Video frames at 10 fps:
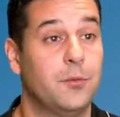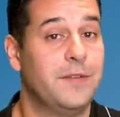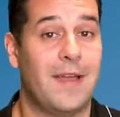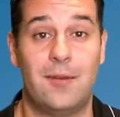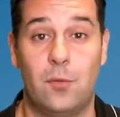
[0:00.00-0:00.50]

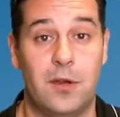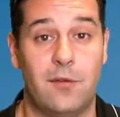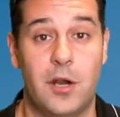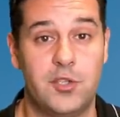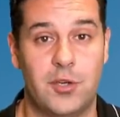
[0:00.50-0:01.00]
we've had one
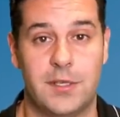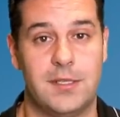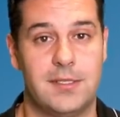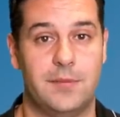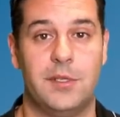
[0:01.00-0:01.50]
of our trucks
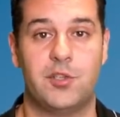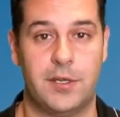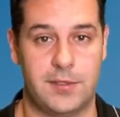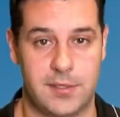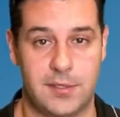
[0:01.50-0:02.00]
that somebody tried
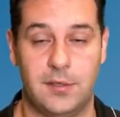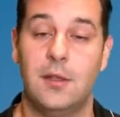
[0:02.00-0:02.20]
to steal.